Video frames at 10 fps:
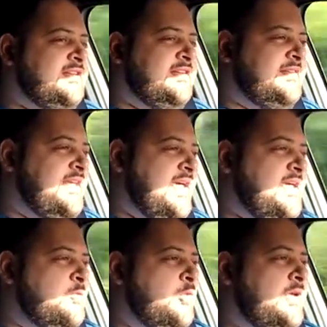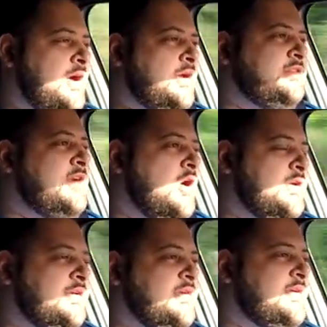Today we are
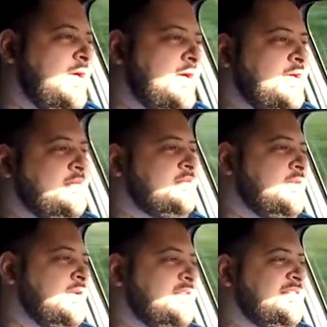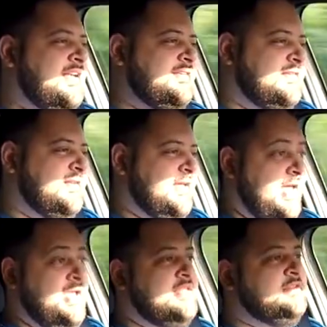talking and testing
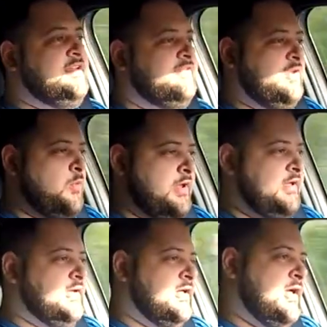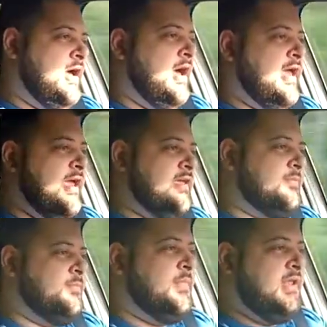and reviewing
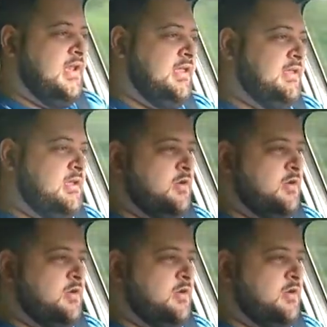a Mini